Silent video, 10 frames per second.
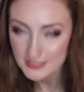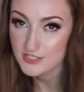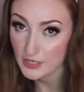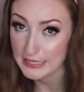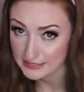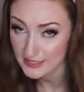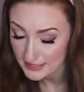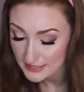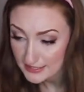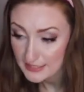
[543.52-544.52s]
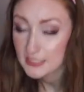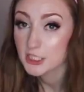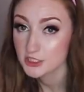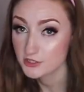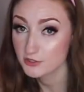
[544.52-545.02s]
It's great.
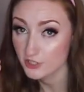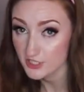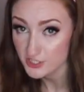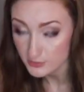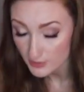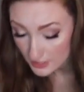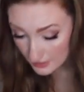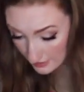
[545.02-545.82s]
It's a good costume.